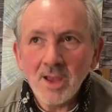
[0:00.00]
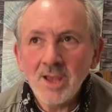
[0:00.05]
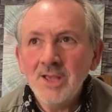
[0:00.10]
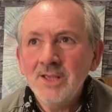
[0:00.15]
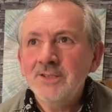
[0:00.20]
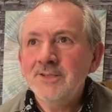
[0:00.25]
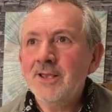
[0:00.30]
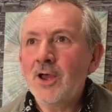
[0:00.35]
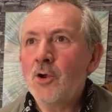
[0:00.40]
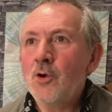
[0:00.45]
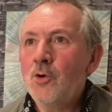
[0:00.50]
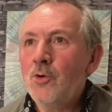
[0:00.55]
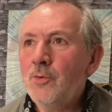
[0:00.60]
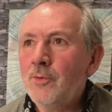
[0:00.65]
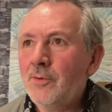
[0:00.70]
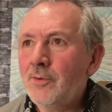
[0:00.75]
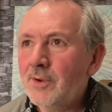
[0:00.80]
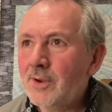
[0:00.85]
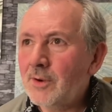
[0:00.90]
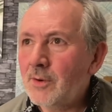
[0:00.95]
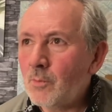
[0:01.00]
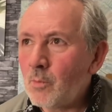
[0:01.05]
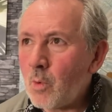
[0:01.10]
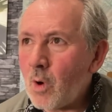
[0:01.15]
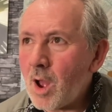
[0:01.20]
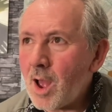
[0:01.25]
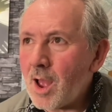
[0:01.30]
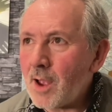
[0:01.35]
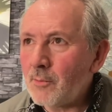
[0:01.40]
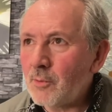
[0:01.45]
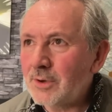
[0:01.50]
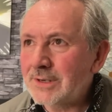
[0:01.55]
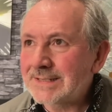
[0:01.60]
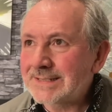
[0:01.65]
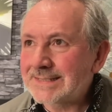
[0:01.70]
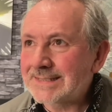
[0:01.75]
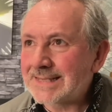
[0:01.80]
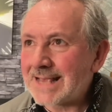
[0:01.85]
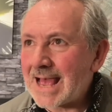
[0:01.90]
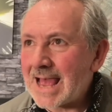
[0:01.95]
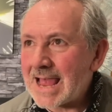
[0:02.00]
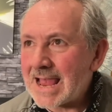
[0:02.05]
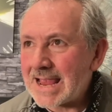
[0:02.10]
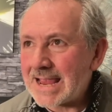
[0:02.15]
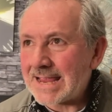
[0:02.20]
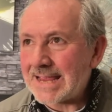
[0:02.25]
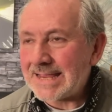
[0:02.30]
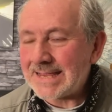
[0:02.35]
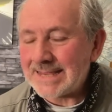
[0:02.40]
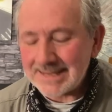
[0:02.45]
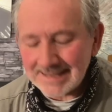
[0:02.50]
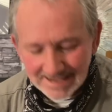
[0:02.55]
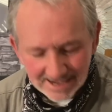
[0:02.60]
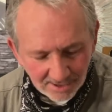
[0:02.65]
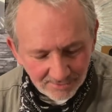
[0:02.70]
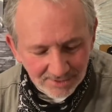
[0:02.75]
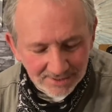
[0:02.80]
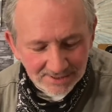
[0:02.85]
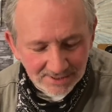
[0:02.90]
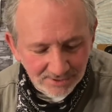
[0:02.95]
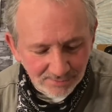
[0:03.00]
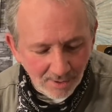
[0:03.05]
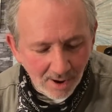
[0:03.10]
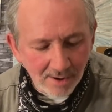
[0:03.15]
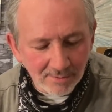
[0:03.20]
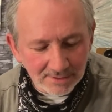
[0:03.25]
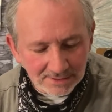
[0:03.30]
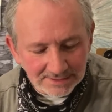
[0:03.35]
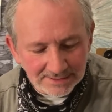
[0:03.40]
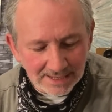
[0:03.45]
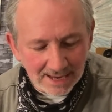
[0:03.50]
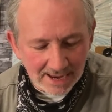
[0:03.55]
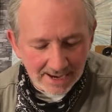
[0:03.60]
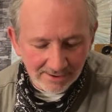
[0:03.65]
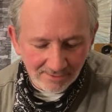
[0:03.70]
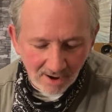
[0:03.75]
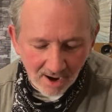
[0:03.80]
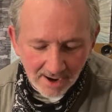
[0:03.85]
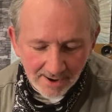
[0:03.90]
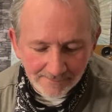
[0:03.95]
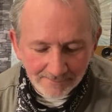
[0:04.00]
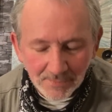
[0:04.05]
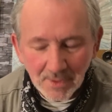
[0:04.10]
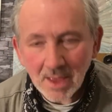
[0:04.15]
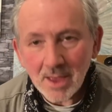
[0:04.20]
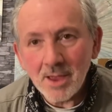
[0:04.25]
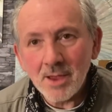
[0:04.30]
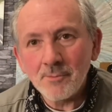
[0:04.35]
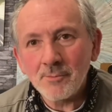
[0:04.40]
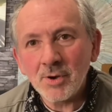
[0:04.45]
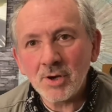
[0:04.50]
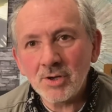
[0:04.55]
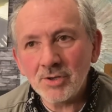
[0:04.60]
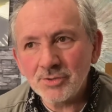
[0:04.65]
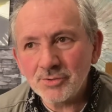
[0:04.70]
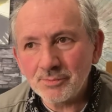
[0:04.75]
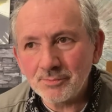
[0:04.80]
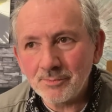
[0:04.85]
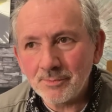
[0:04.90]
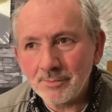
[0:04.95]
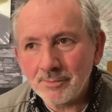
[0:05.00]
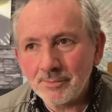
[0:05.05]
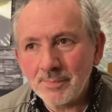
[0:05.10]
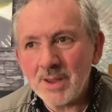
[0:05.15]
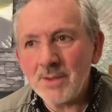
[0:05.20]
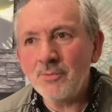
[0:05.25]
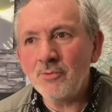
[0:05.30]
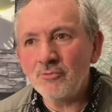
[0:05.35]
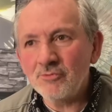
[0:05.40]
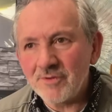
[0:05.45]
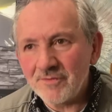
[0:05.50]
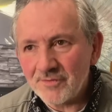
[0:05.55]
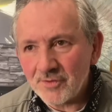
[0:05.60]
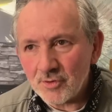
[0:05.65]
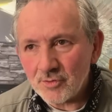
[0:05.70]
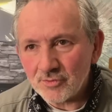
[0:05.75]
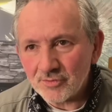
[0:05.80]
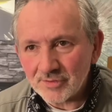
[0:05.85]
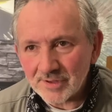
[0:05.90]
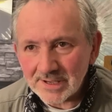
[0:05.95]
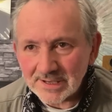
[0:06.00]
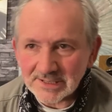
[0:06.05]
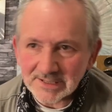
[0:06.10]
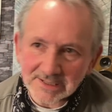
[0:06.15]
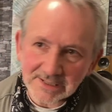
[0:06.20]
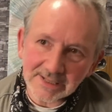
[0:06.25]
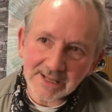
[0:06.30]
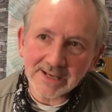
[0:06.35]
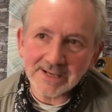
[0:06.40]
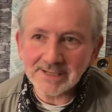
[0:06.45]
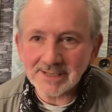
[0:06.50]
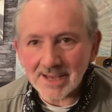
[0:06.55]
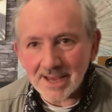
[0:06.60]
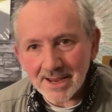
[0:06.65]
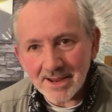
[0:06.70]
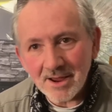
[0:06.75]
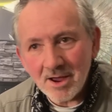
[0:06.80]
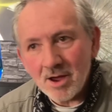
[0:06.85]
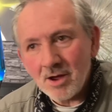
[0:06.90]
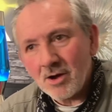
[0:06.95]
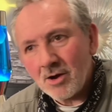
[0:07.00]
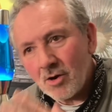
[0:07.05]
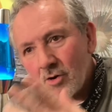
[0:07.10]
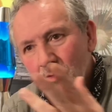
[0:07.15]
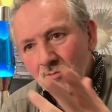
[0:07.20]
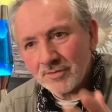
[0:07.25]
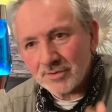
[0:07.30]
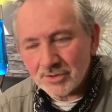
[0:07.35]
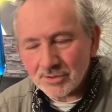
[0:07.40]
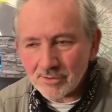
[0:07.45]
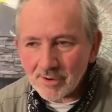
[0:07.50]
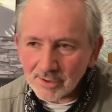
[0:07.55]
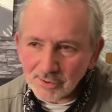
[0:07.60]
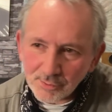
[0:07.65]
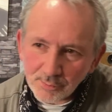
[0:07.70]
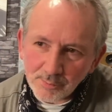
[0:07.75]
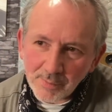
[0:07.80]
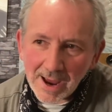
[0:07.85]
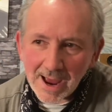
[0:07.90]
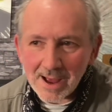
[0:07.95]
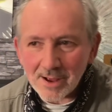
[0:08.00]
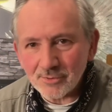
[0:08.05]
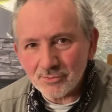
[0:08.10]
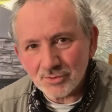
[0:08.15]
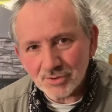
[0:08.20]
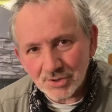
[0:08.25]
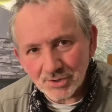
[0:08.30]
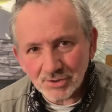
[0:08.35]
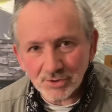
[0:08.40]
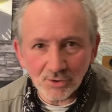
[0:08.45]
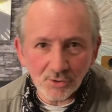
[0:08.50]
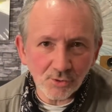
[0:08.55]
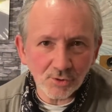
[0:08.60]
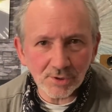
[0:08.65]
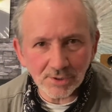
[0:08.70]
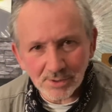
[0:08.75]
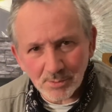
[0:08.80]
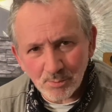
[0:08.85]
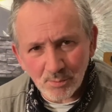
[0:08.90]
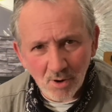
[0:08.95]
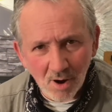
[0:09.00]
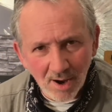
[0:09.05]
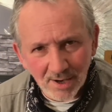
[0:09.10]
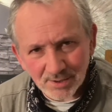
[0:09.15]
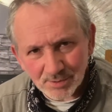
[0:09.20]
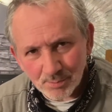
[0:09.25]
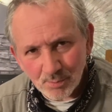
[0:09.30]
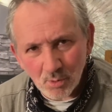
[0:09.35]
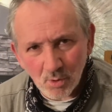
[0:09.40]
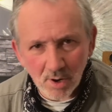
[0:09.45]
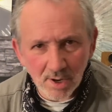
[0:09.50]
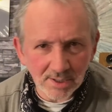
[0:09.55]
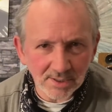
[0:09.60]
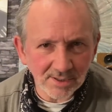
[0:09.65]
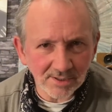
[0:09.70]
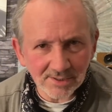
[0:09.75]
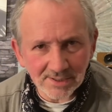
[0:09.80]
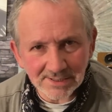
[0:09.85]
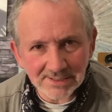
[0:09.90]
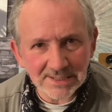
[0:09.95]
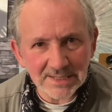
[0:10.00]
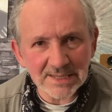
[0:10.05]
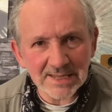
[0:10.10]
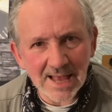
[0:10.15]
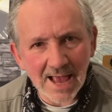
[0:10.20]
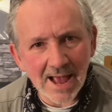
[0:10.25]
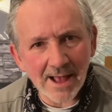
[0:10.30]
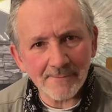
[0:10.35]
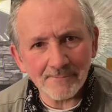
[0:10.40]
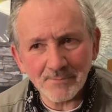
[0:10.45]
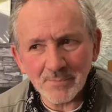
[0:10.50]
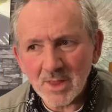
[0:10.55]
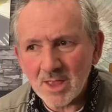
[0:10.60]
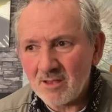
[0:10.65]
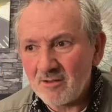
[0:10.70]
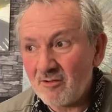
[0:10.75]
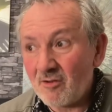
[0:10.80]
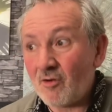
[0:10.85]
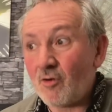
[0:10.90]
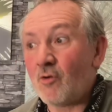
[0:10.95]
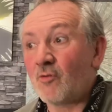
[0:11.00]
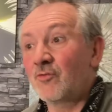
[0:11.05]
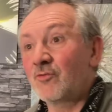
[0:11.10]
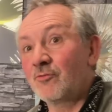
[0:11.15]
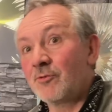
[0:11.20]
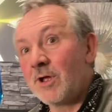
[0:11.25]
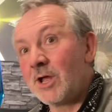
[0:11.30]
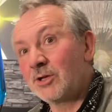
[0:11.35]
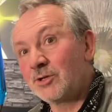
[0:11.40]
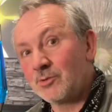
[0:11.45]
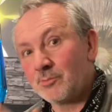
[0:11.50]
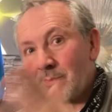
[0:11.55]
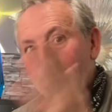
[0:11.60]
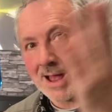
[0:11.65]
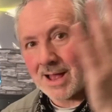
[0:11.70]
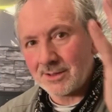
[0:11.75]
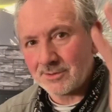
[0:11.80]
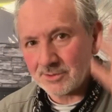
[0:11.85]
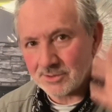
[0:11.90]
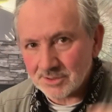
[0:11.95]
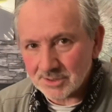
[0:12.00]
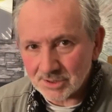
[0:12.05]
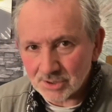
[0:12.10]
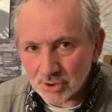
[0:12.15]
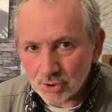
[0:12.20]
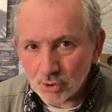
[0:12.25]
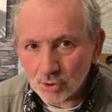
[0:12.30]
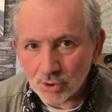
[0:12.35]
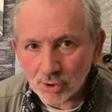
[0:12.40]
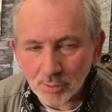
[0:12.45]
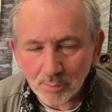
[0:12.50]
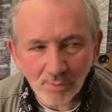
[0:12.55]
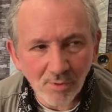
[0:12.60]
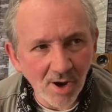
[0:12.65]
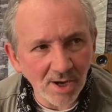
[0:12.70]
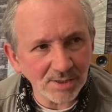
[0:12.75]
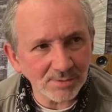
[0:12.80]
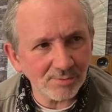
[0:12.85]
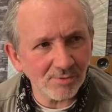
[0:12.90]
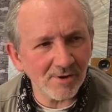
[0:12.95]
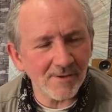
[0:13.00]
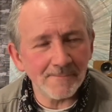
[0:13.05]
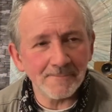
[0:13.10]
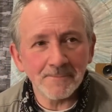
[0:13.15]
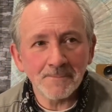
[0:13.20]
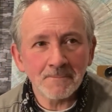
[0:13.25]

So what I want to say, you know, this is what I want to say, right? Because people review things and they say, oh, for £200 it's good at the price point and this and that, or £300 it's good at the price point.